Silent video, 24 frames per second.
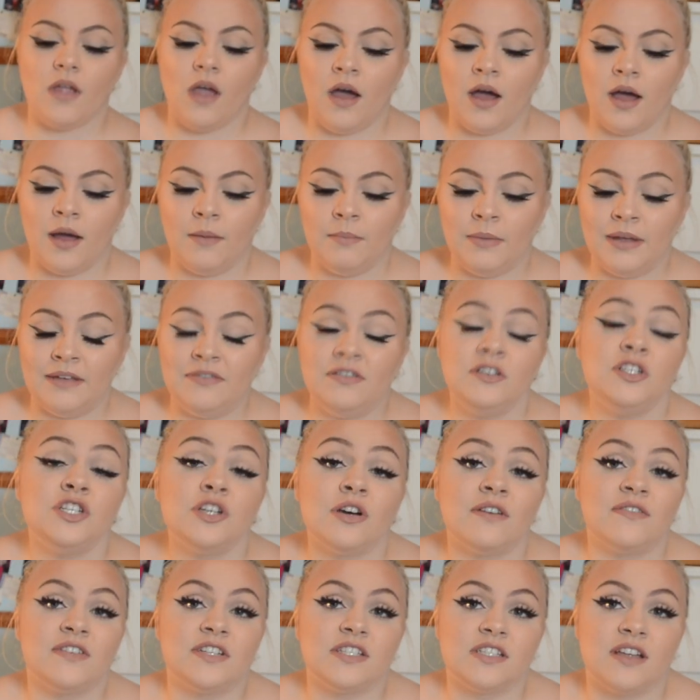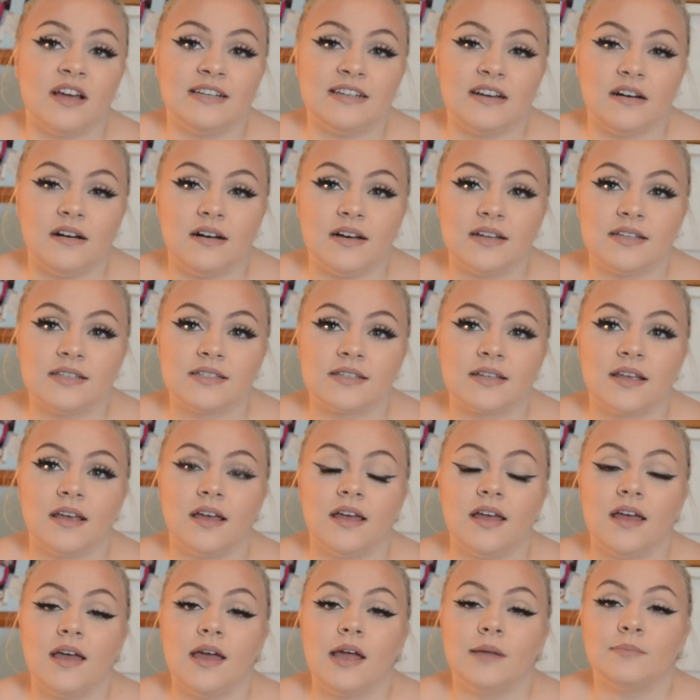if you do have a design task,
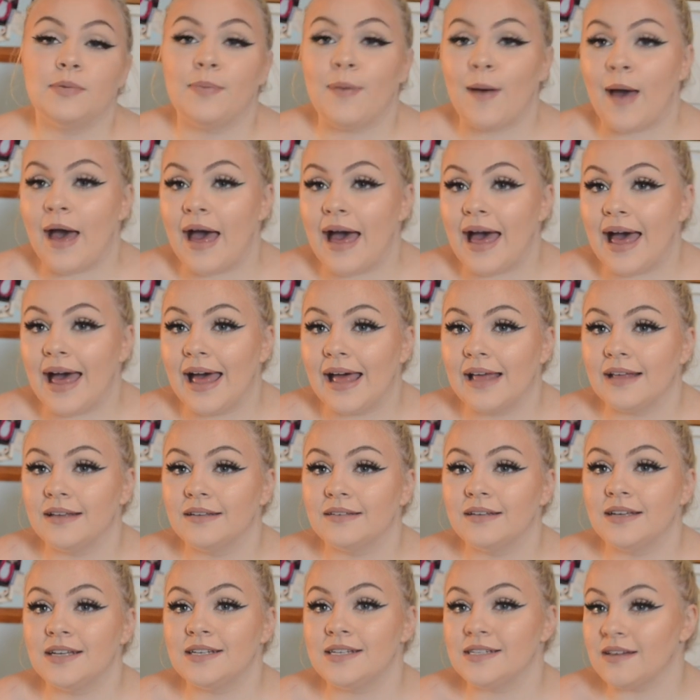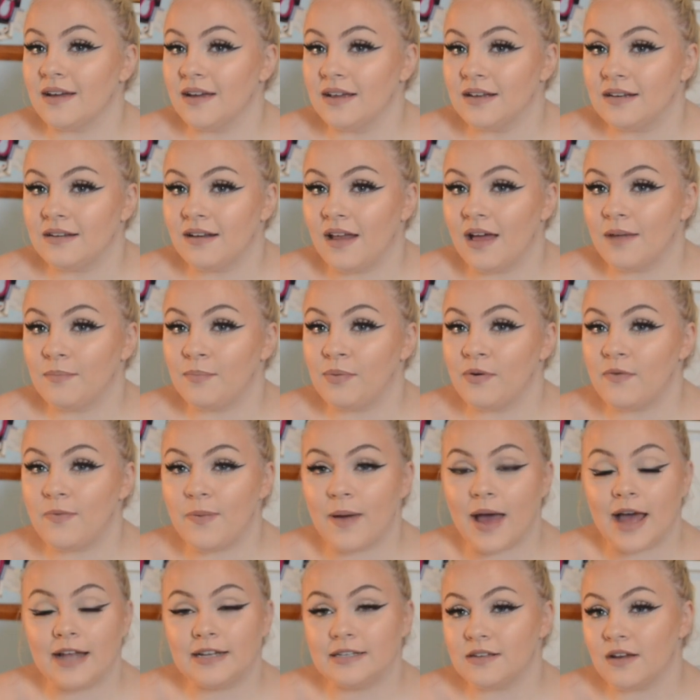prepare
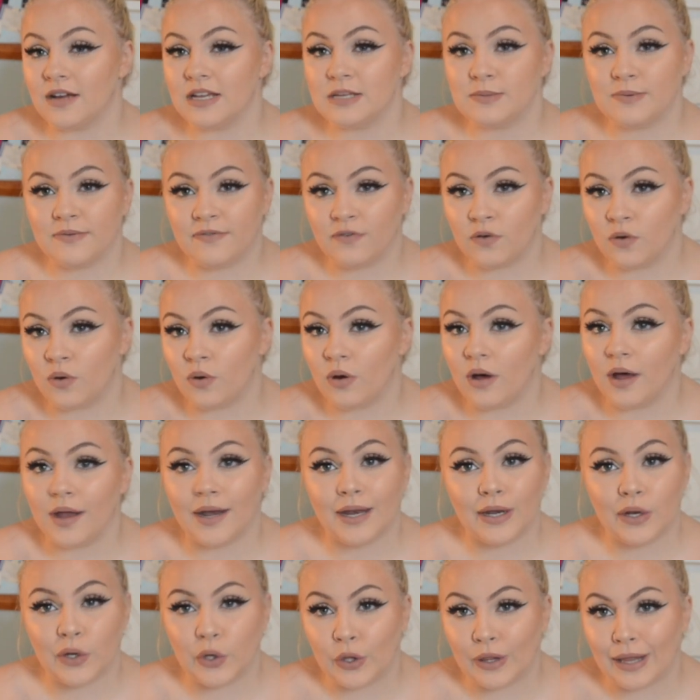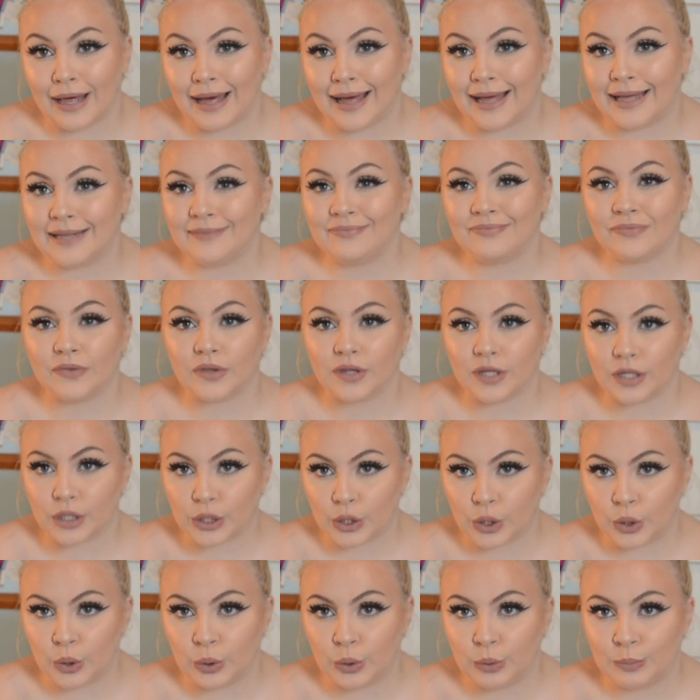designs before. I didn't do that.
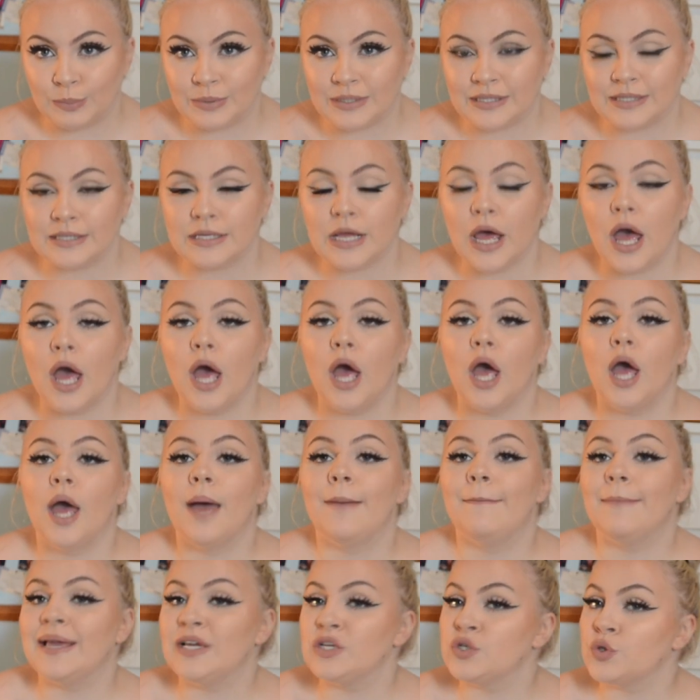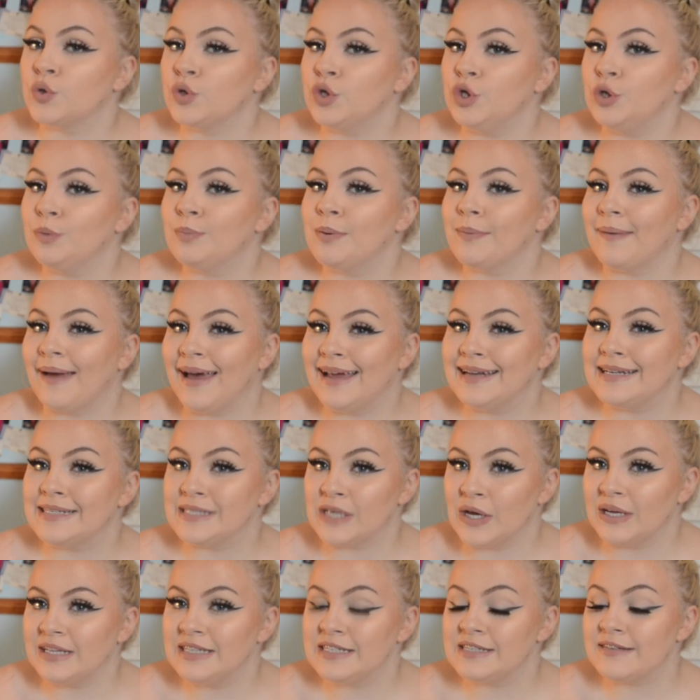Oops. Make sure you prepare
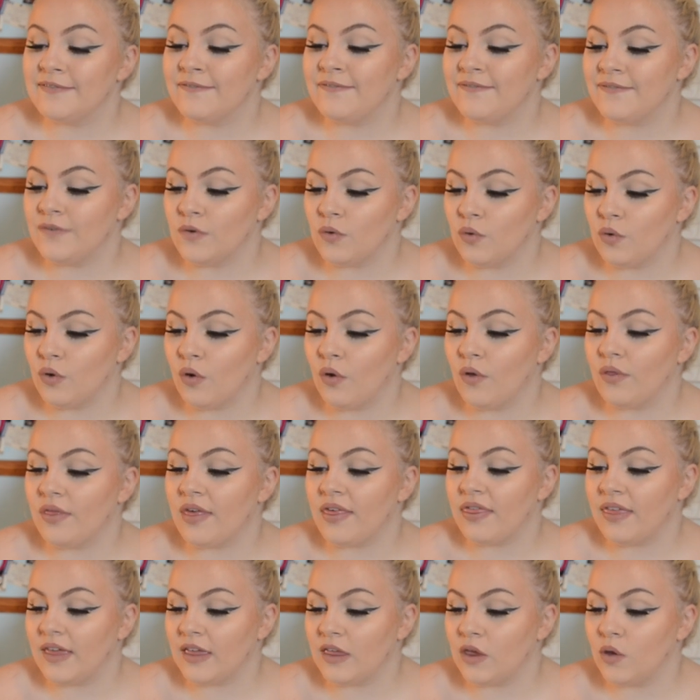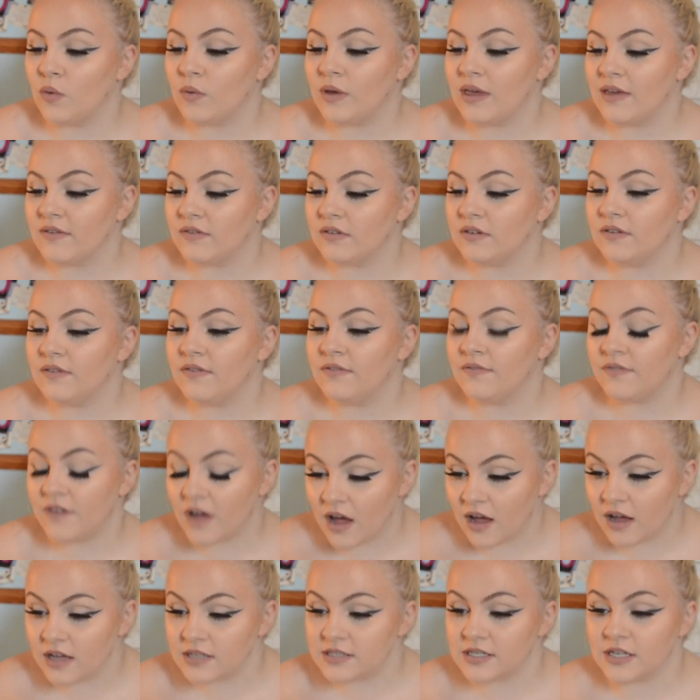designs for the thing you're given
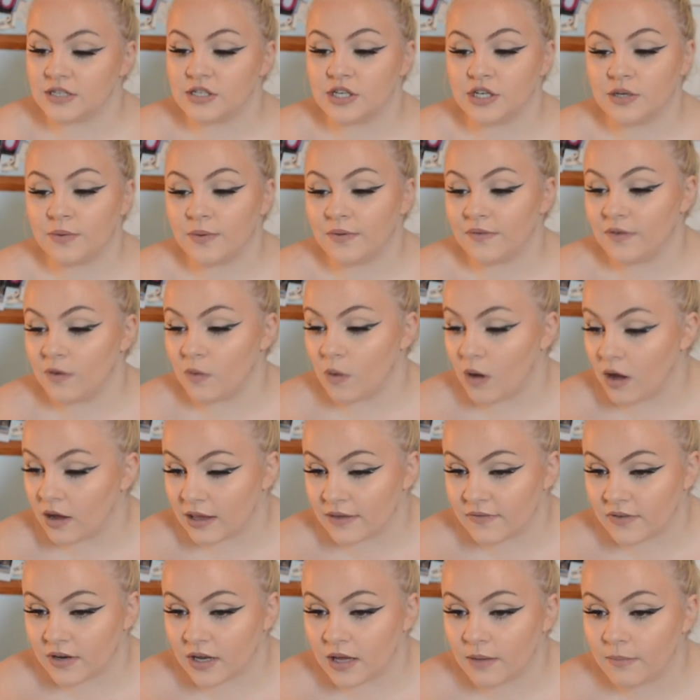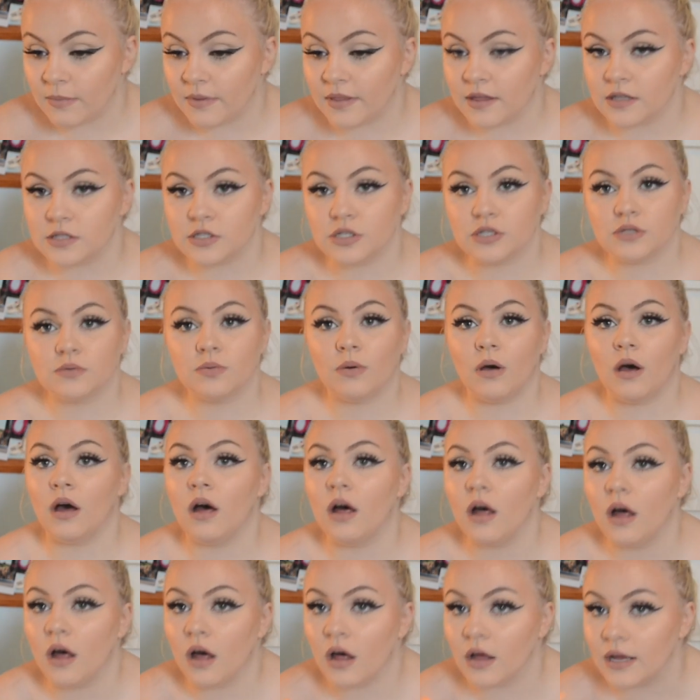first. I don't know whether you are given it, but that's just what
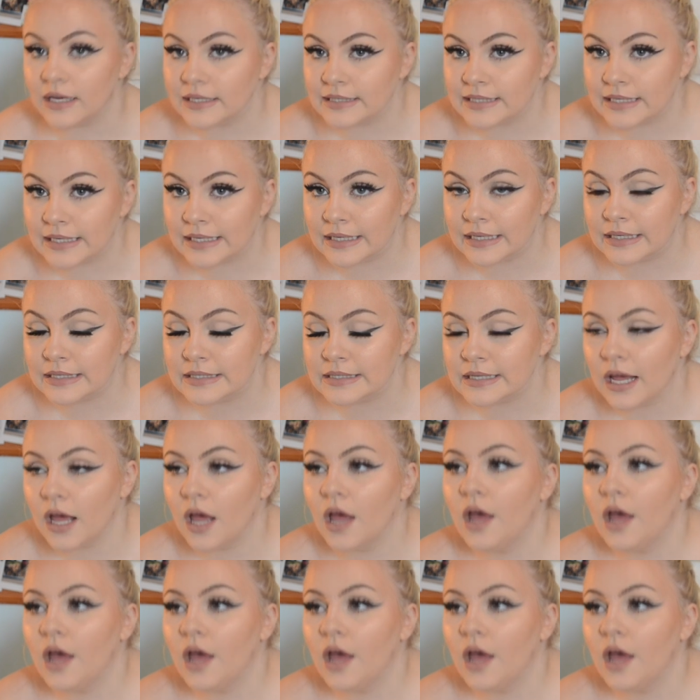I did.